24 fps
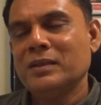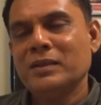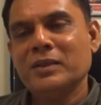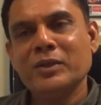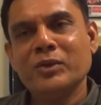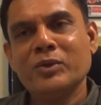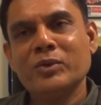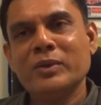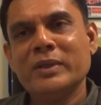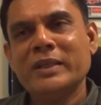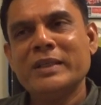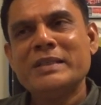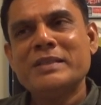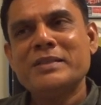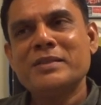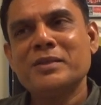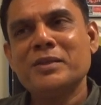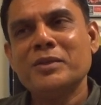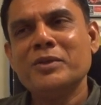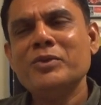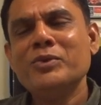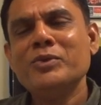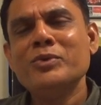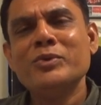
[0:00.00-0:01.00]
Rico, this is
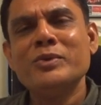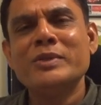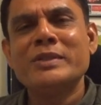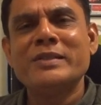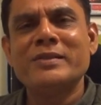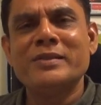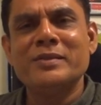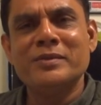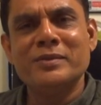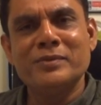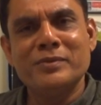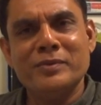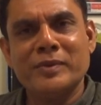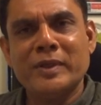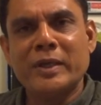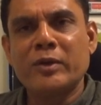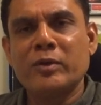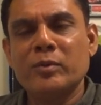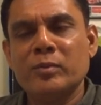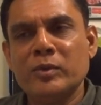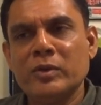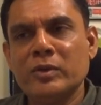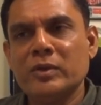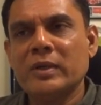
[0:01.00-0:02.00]
a huge
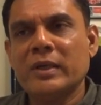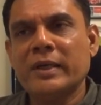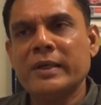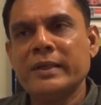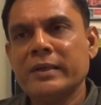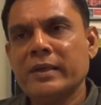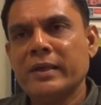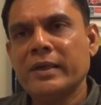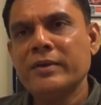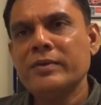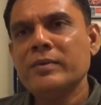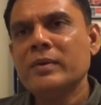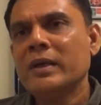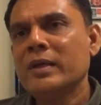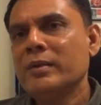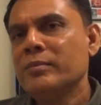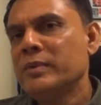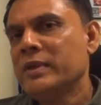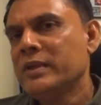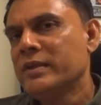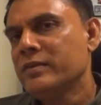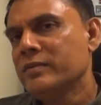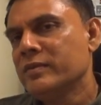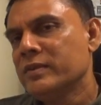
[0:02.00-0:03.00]
vacuum. You know, I
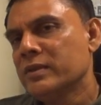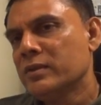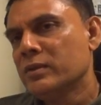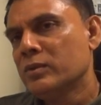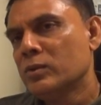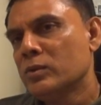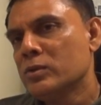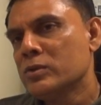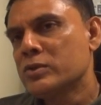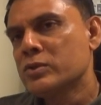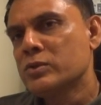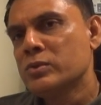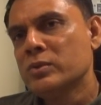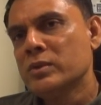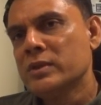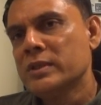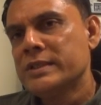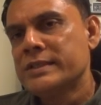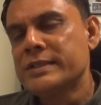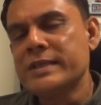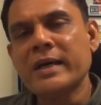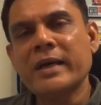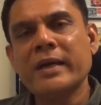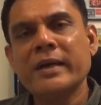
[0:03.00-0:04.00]
believe the old school
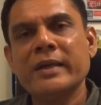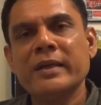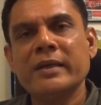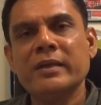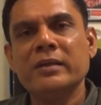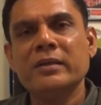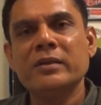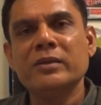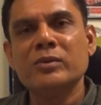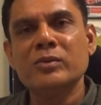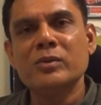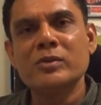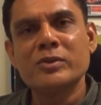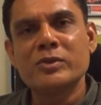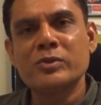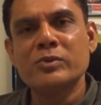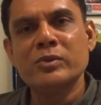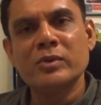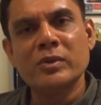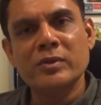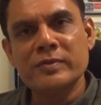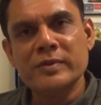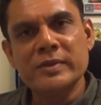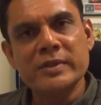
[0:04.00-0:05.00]
is dying. The old
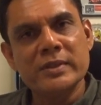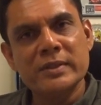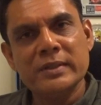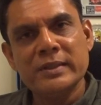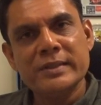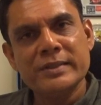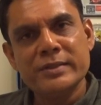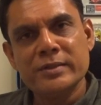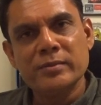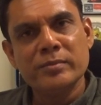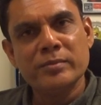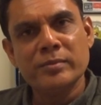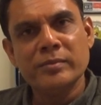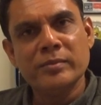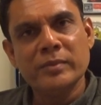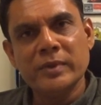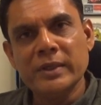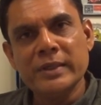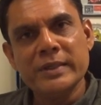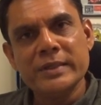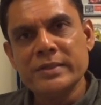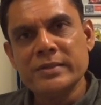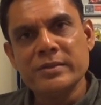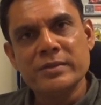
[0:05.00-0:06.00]
school of journalism
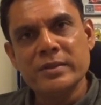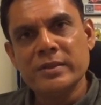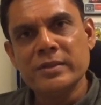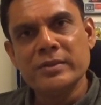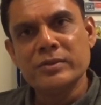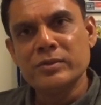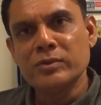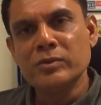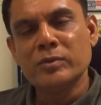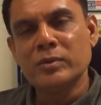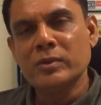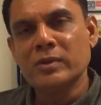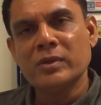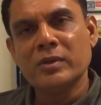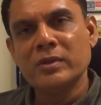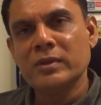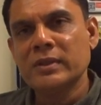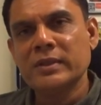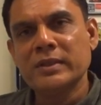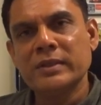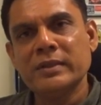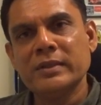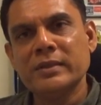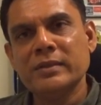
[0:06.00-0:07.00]
is no
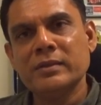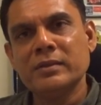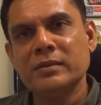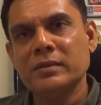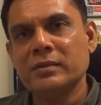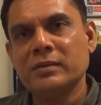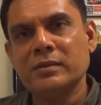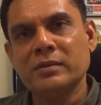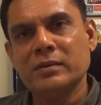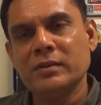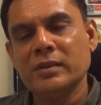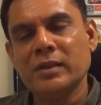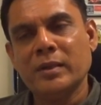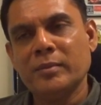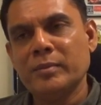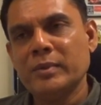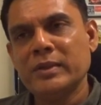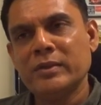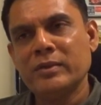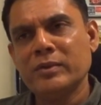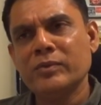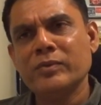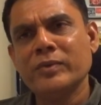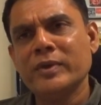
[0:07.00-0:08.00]
longer in, I
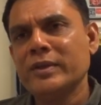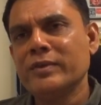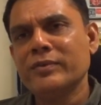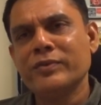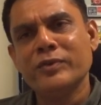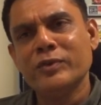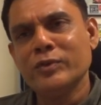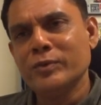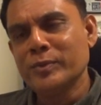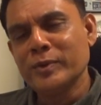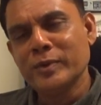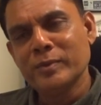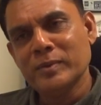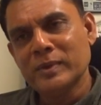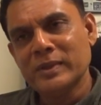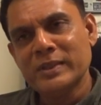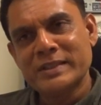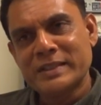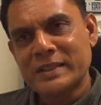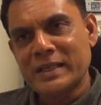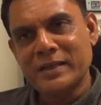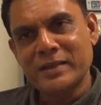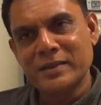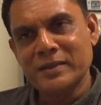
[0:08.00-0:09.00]
mean, very few people
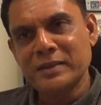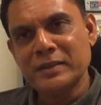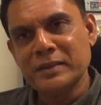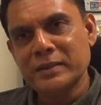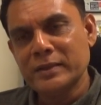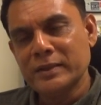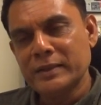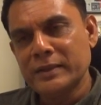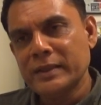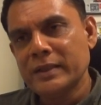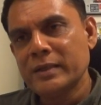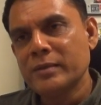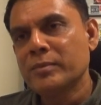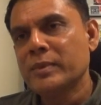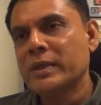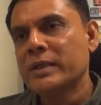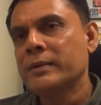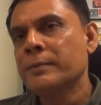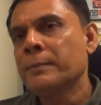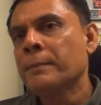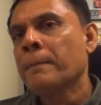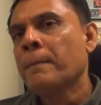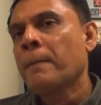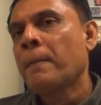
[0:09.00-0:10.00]
scattered here and there. But
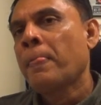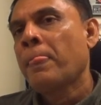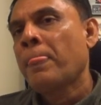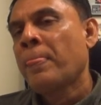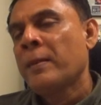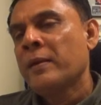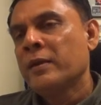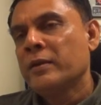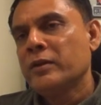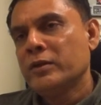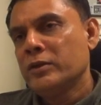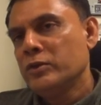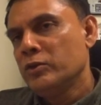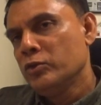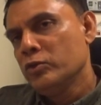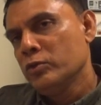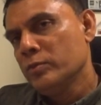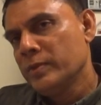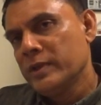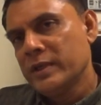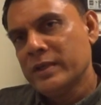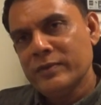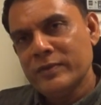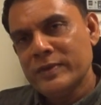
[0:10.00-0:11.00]
the new
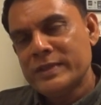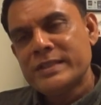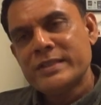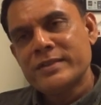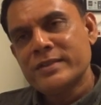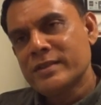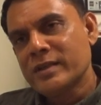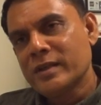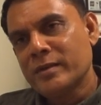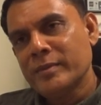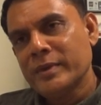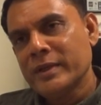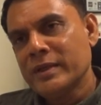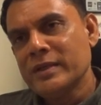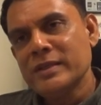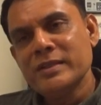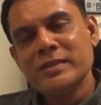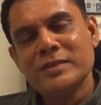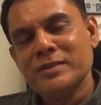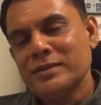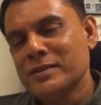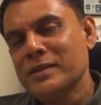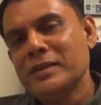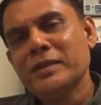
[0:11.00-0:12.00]
breed which is coming
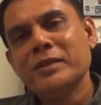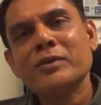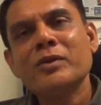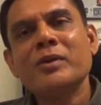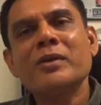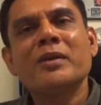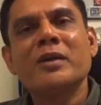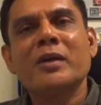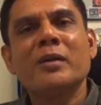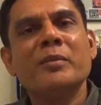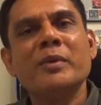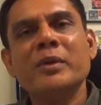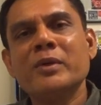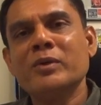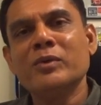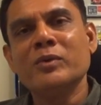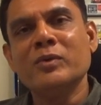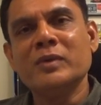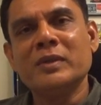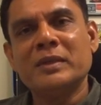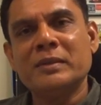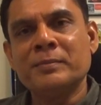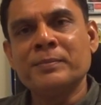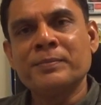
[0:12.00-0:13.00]
is really not coming
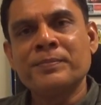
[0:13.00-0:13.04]
over.